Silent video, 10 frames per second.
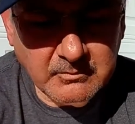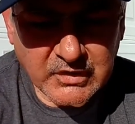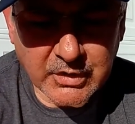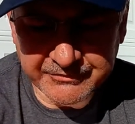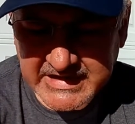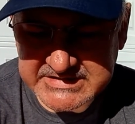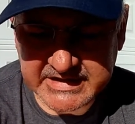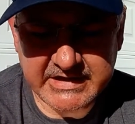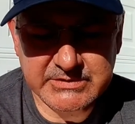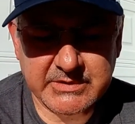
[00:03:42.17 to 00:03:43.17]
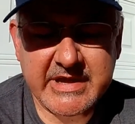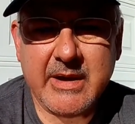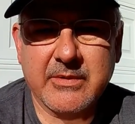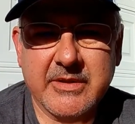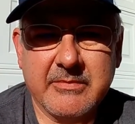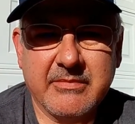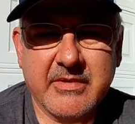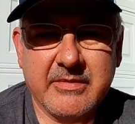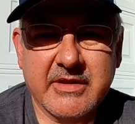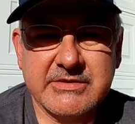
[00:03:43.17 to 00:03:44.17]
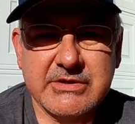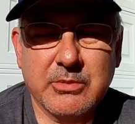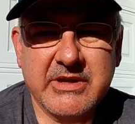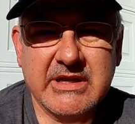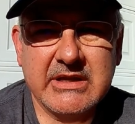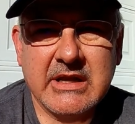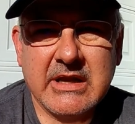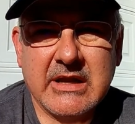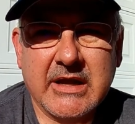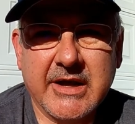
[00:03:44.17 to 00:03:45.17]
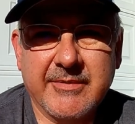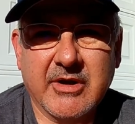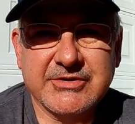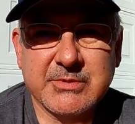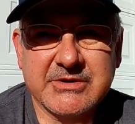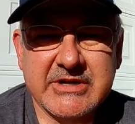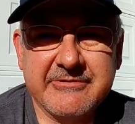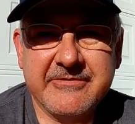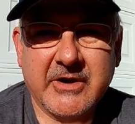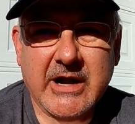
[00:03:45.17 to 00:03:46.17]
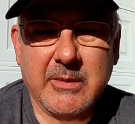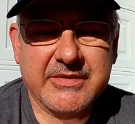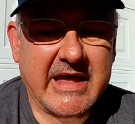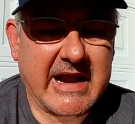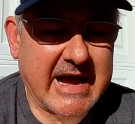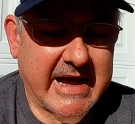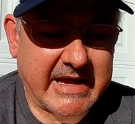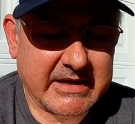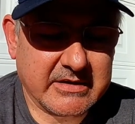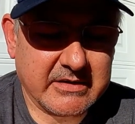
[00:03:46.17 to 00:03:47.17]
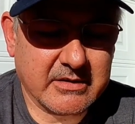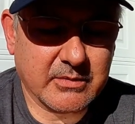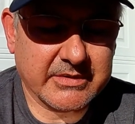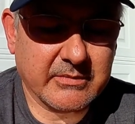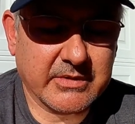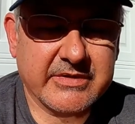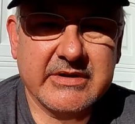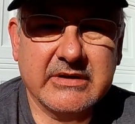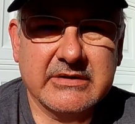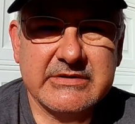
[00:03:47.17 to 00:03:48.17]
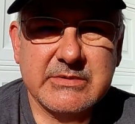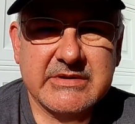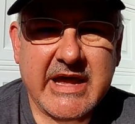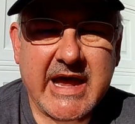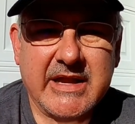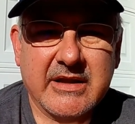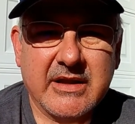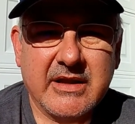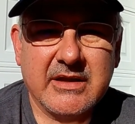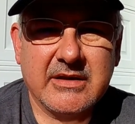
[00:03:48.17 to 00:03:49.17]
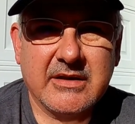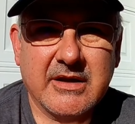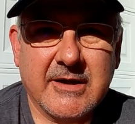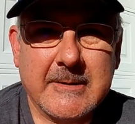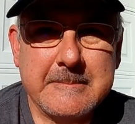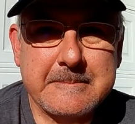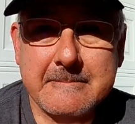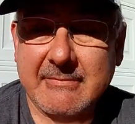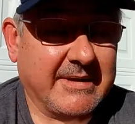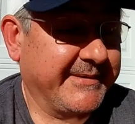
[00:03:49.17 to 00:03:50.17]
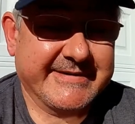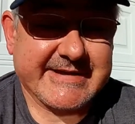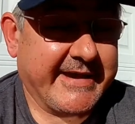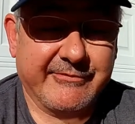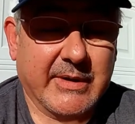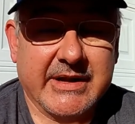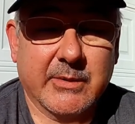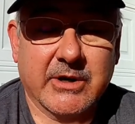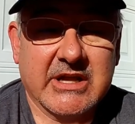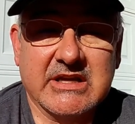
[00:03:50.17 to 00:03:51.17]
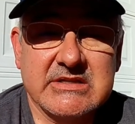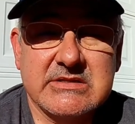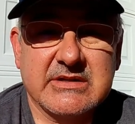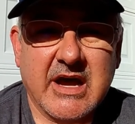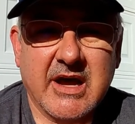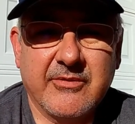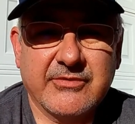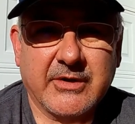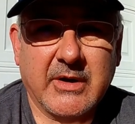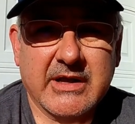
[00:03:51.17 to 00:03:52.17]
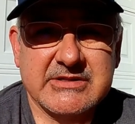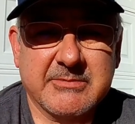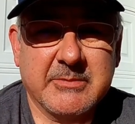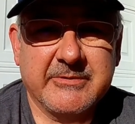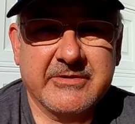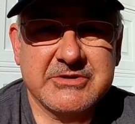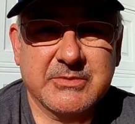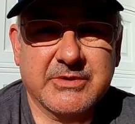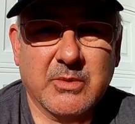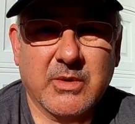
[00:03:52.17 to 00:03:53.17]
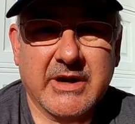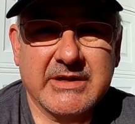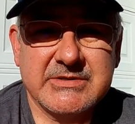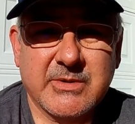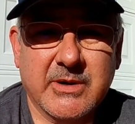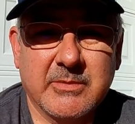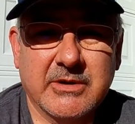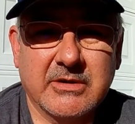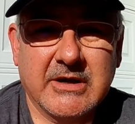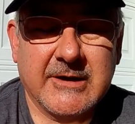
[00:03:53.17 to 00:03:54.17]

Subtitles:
if that's the case with that one, then so be it. Also want to try to figure out with that eye, what the deal is with that, and because I have no idea where it is. So I guess I'm going to be fishing with a one-eyed square bill,